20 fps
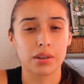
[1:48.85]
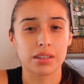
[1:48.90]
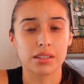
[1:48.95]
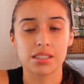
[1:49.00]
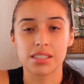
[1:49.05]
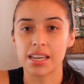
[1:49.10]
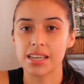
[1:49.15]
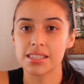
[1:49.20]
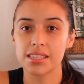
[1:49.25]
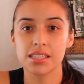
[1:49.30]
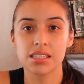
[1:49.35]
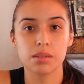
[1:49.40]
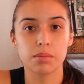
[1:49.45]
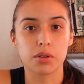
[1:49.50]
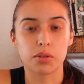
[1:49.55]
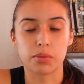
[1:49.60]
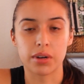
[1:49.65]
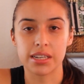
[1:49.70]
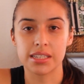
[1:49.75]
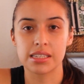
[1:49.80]
sexism
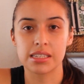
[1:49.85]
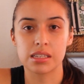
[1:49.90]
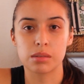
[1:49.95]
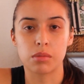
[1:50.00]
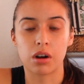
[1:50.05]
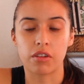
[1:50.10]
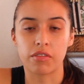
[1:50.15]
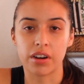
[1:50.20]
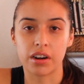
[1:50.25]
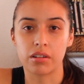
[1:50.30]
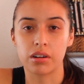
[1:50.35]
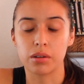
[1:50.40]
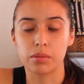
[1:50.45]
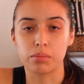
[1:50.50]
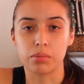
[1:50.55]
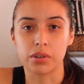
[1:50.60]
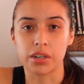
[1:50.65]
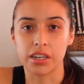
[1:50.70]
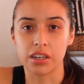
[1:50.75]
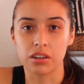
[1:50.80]
and racism are very
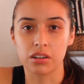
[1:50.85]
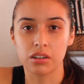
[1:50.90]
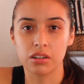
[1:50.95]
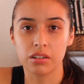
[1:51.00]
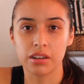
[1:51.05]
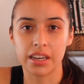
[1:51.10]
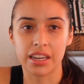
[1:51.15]
real.